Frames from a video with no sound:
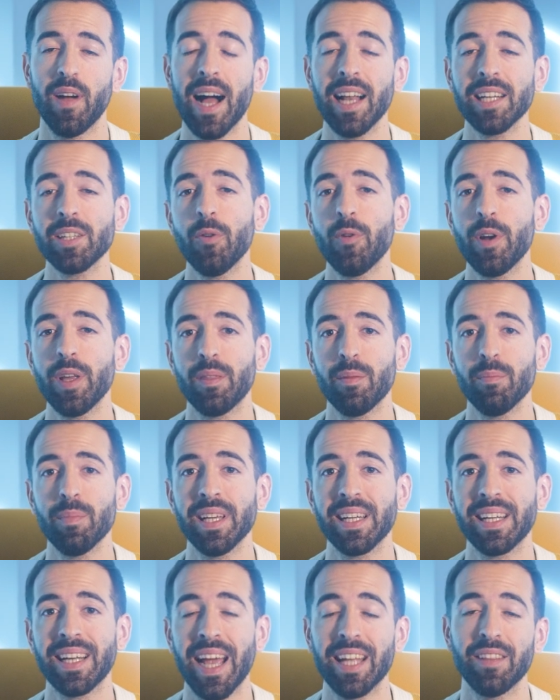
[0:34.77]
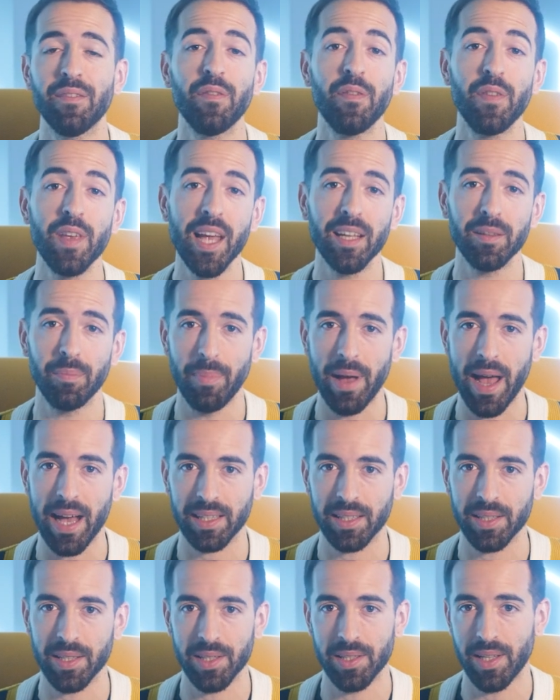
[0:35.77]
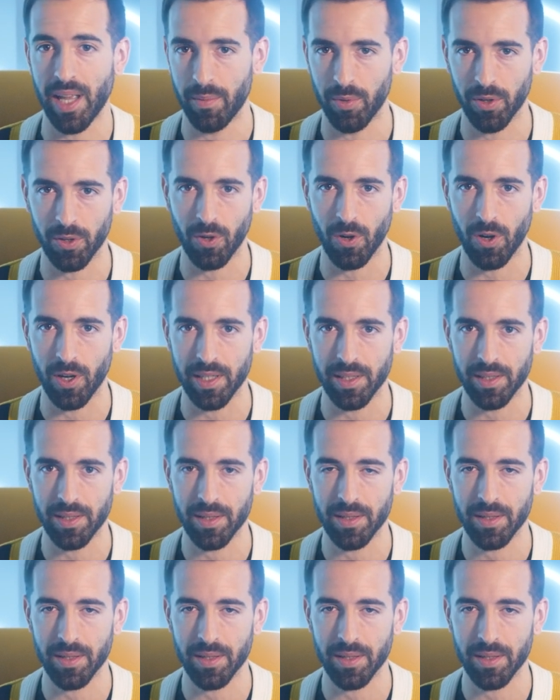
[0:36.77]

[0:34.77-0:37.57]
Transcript: algorithmic and fiat-backed stablecoins.